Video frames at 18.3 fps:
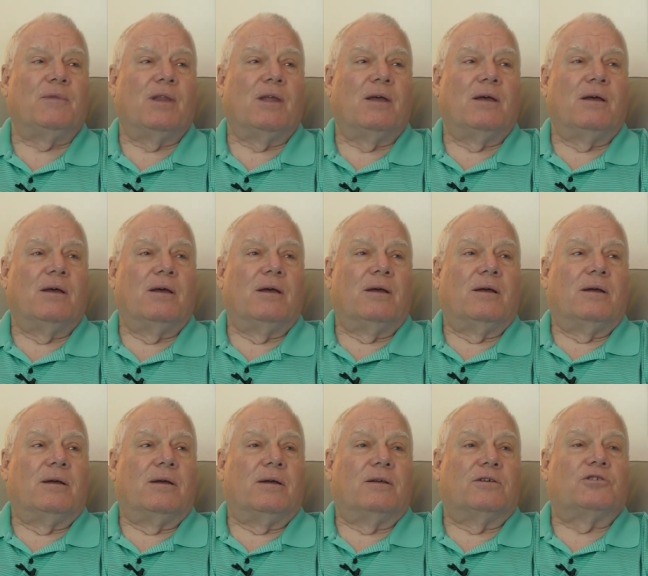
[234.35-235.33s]
Still
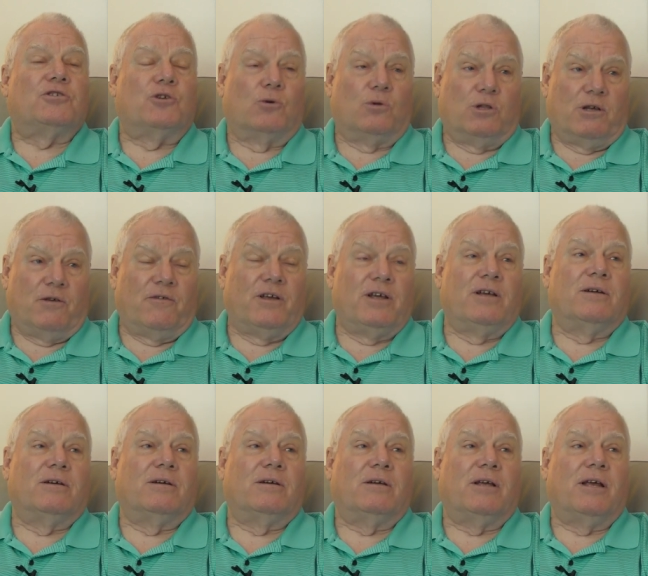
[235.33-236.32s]
living. Still living.
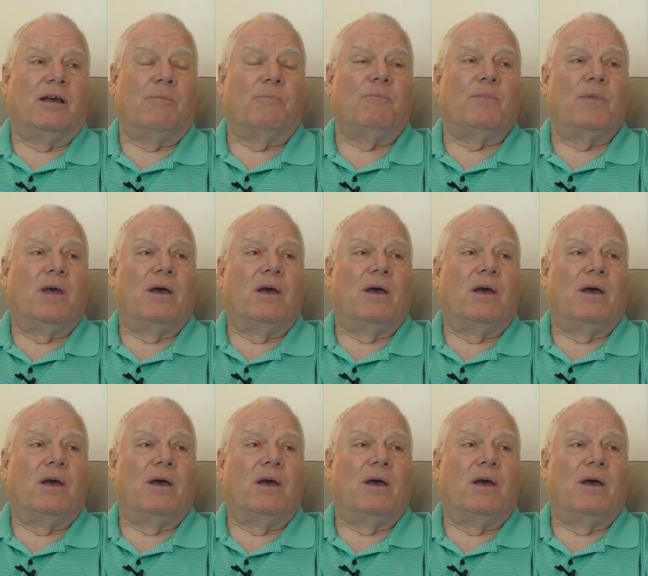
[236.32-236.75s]
Good. Yep.